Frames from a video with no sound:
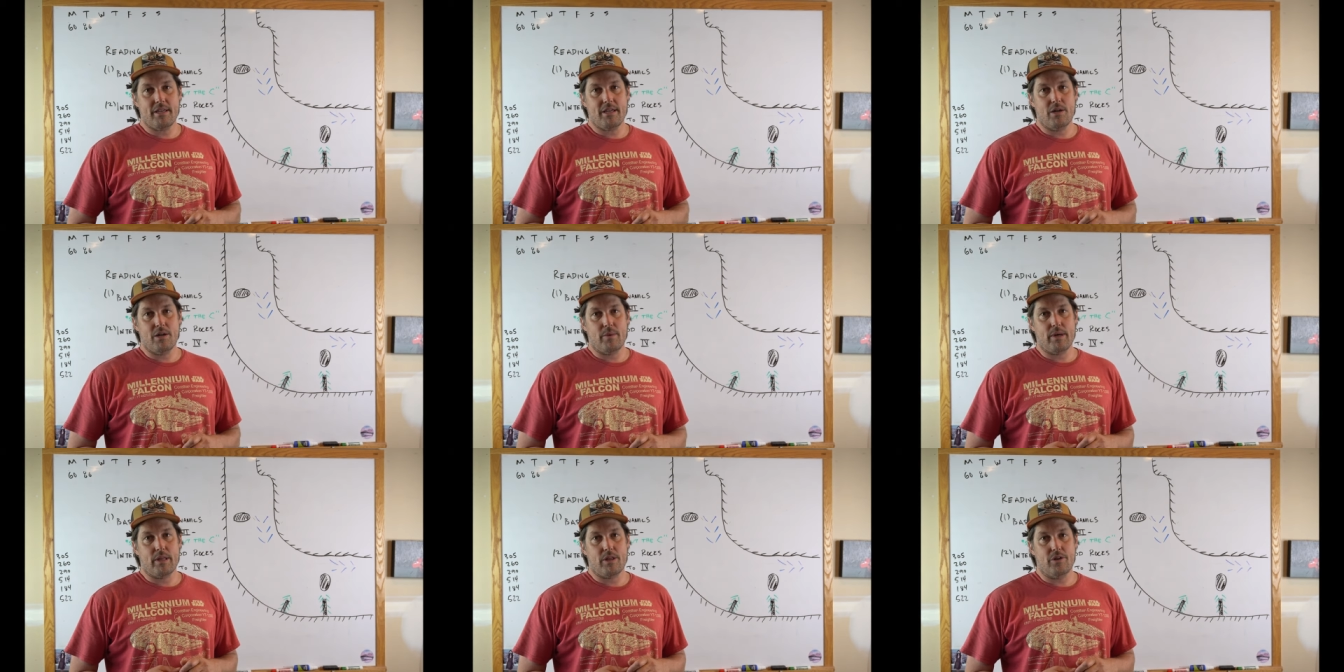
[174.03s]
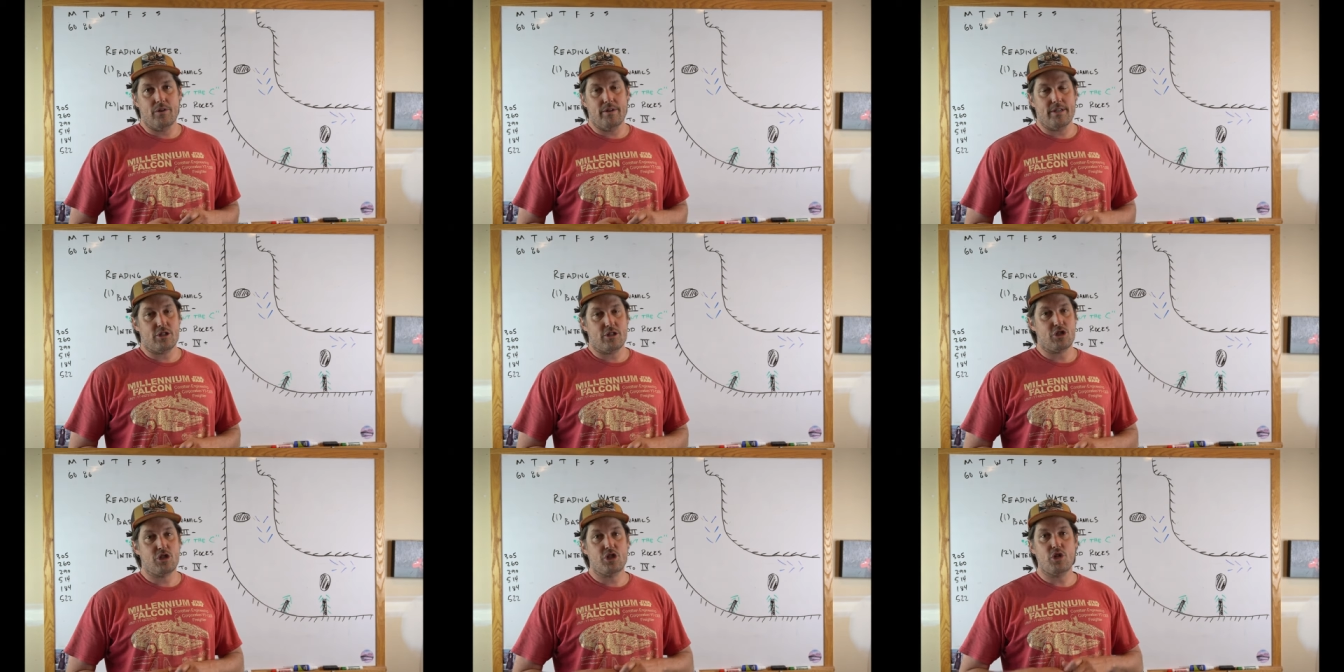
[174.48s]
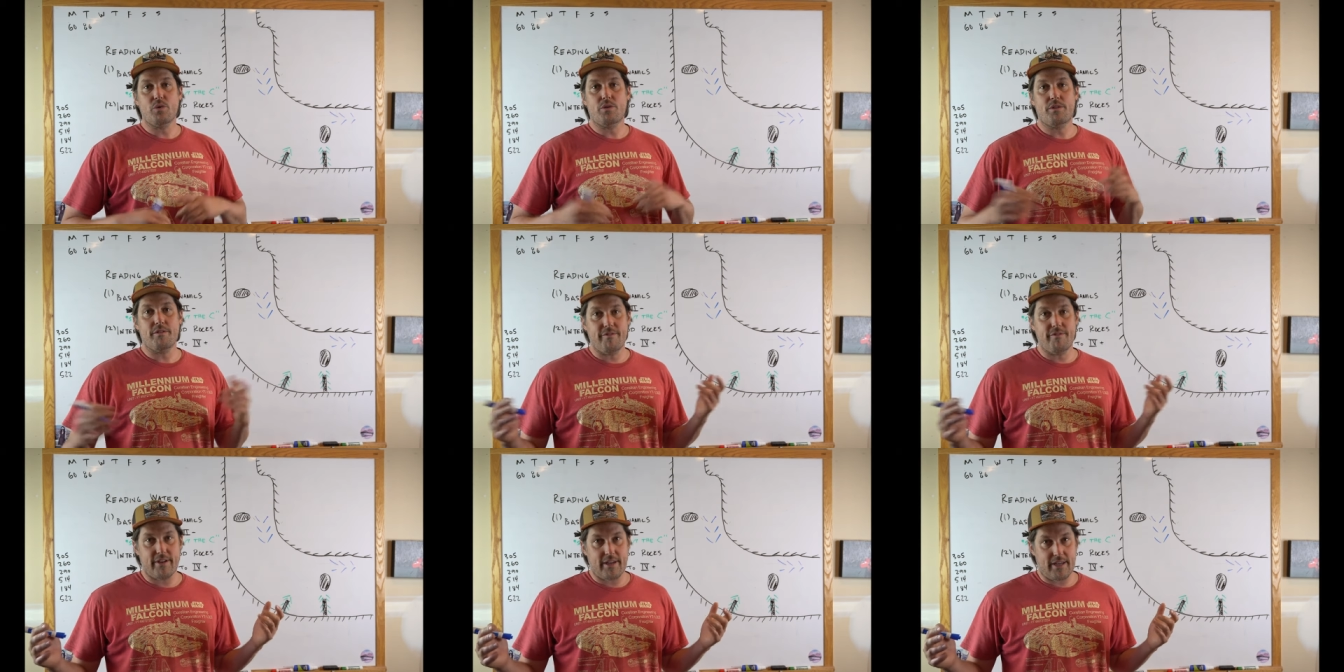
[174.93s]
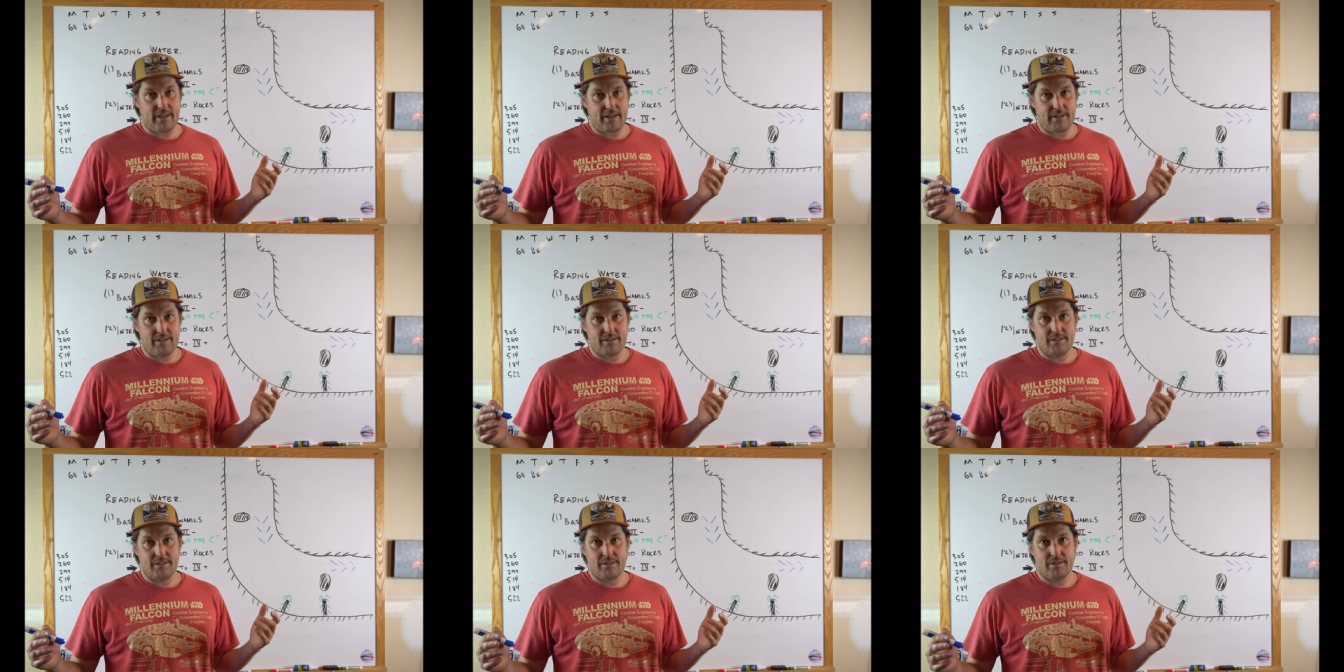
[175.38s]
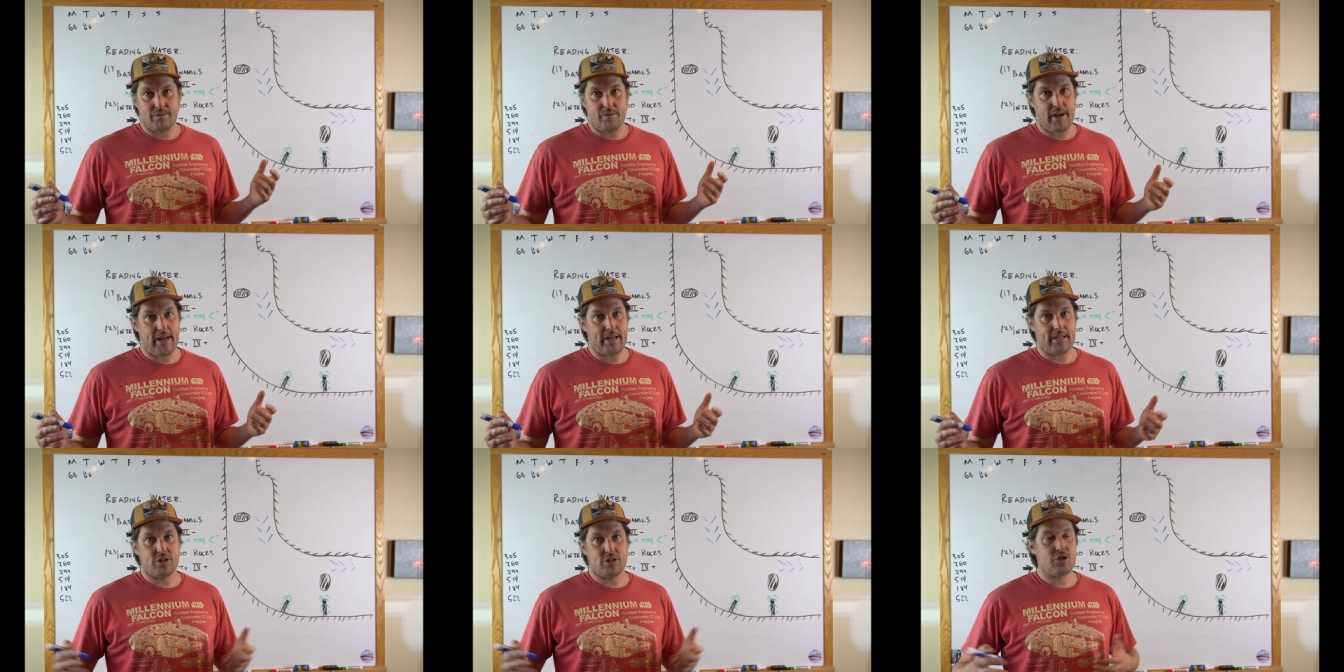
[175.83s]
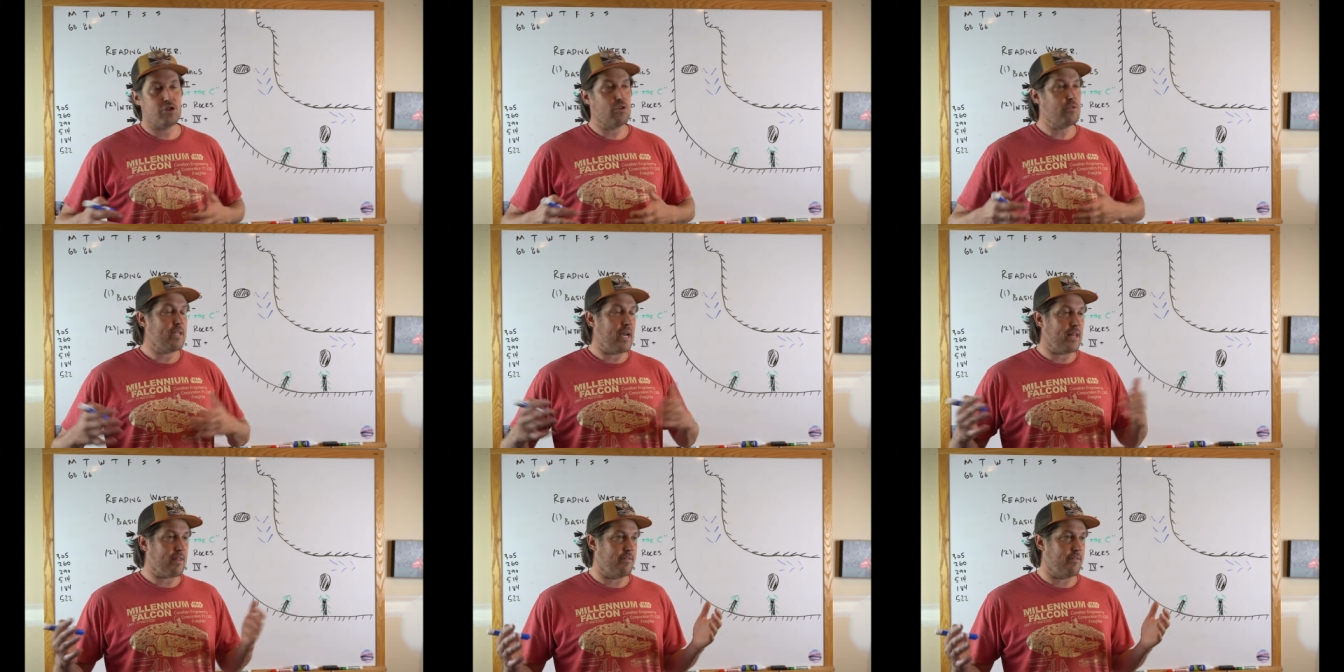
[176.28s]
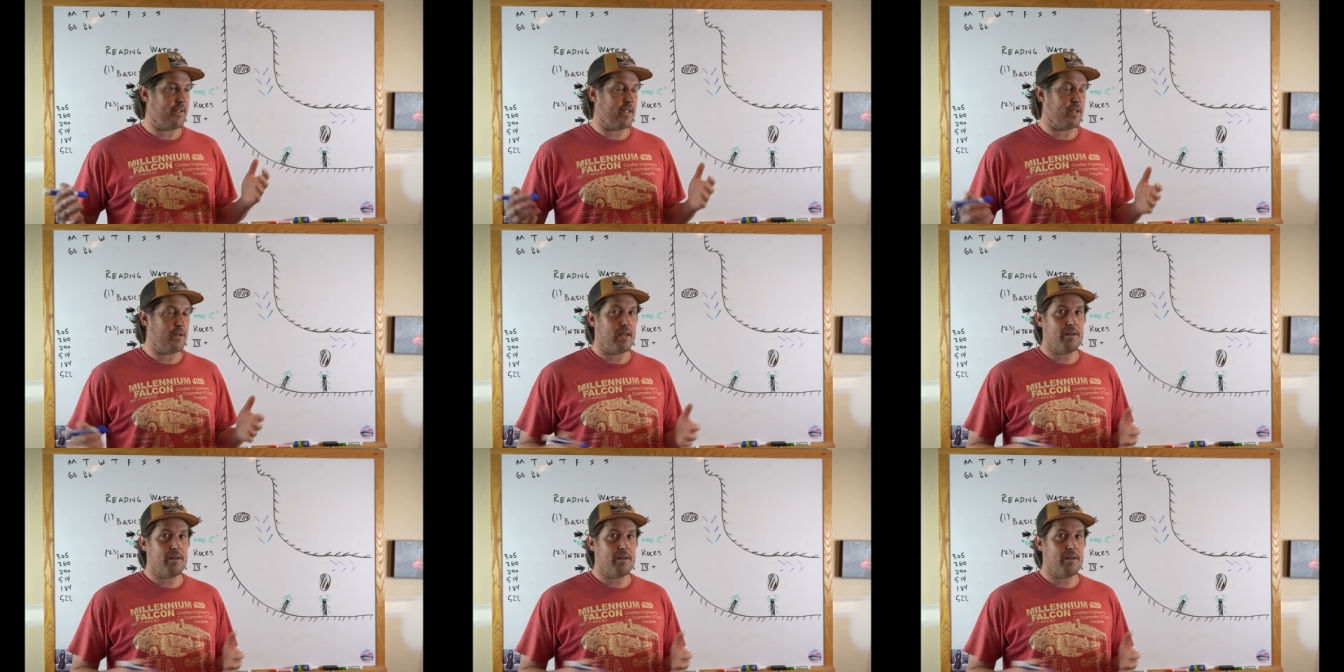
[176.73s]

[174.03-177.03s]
you know, we learn is shoot the V, right? Shoot down the V.